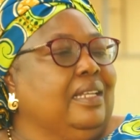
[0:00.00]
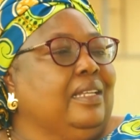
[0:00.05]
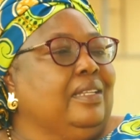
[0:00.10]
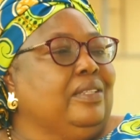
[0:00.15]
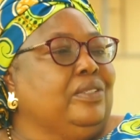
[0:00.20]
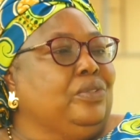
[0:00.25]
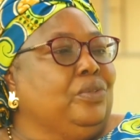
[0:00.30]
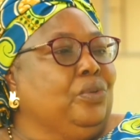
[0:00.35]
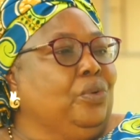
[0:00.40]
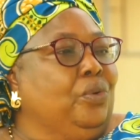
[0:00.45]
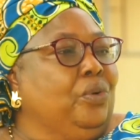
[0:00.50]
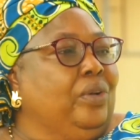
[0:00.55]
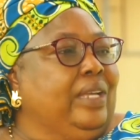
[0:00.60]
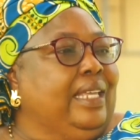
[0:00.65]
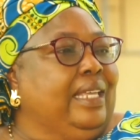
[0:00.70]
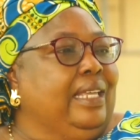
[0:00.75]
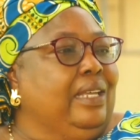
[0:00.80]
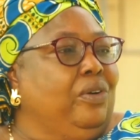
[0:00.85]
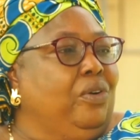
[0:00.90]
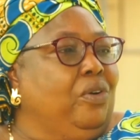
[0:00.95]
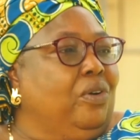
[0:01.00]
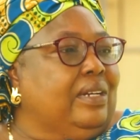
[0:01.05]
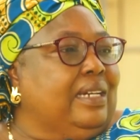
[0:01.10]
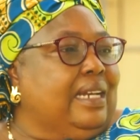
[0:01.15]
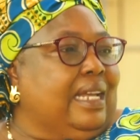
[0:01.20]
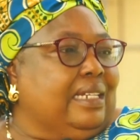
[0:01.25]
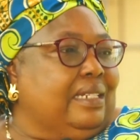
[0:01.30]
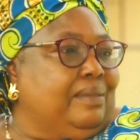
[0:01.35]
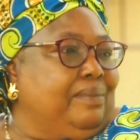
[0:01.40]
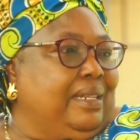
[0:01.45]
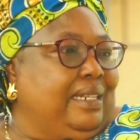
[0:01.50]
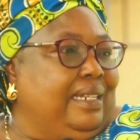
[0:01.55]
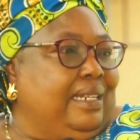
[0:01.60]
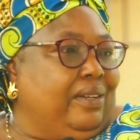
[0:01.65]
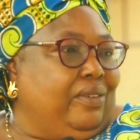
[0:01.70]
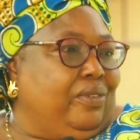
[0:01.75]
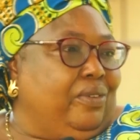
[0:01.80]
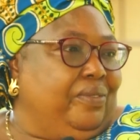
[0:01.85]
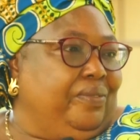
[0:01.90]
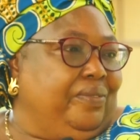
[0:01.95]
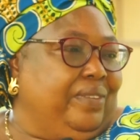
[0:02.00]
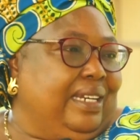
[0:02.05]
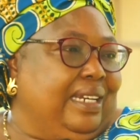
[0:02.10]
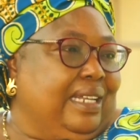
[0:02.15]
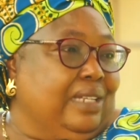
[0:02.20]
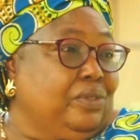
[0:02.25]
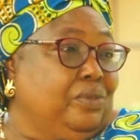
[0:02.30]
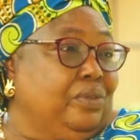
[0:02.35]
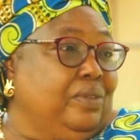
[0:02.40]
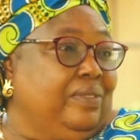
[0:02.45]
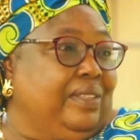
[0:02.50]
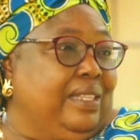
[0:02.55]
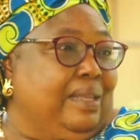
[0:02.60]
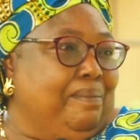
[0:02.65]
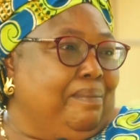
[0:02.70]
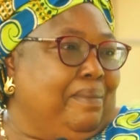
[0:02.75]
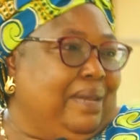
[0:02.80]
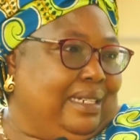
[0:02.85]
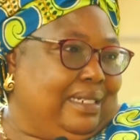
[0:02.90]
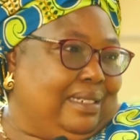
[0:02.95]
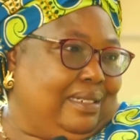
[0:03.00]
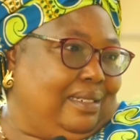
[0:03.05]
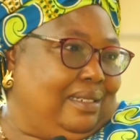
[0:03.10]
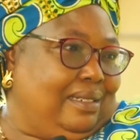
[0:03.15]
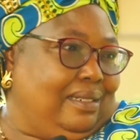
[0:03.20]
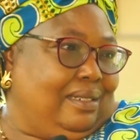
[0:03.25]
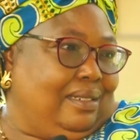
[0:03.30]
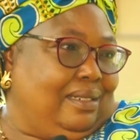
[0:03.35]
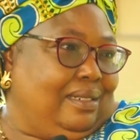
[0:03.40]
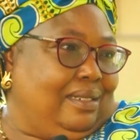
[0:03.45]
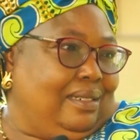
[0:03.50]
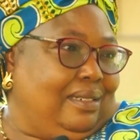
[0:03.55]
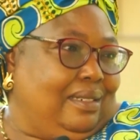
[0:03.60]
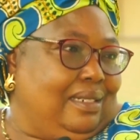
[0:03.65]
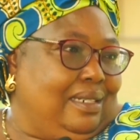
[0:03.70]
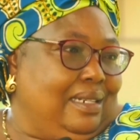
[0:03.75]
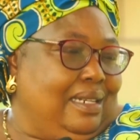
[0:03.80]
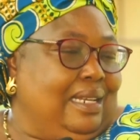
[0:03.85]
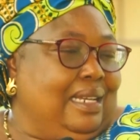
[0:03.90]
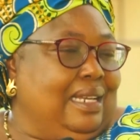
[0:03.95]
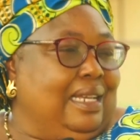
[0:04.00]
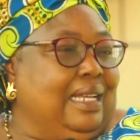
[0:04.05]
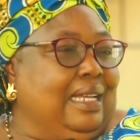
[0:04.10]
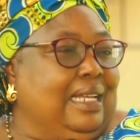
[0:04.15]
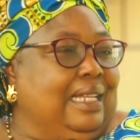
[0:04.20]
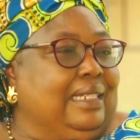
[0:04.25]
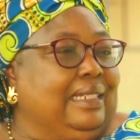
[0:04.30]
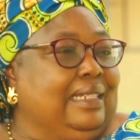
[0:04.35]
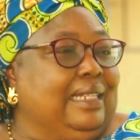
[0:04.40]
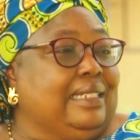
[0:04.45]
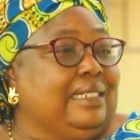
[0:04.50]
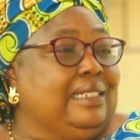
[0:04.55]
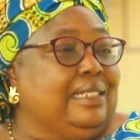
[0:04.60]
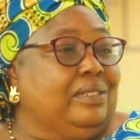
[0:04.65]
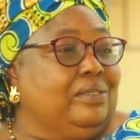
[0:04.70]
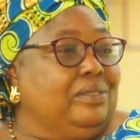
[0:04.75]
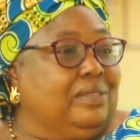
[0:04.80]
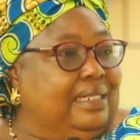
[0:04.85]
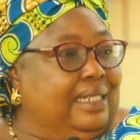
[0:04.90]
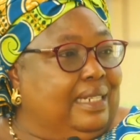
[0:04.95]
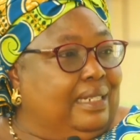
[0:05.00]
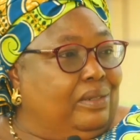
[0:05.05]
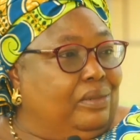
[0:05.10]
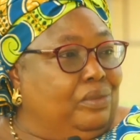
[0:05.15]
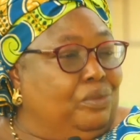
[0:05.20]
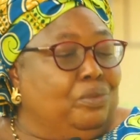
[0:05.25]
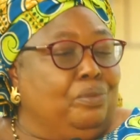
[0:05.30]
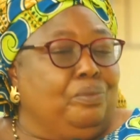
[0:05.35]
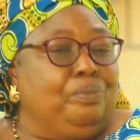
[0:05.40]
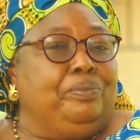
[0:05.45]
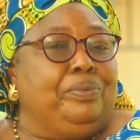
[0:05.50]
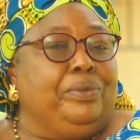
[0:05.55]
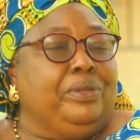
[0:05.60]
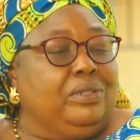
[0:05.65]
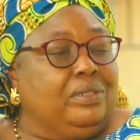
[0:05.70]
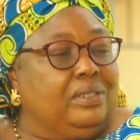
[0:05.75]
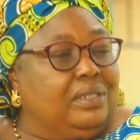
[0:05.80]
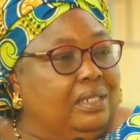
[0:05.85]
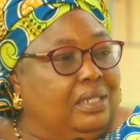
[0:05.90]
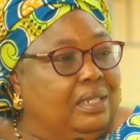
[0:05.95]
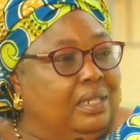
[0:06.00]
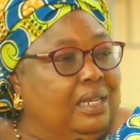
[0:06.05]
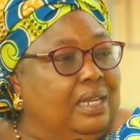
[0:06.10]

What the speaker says: So God had made a covenant with the man. The children will build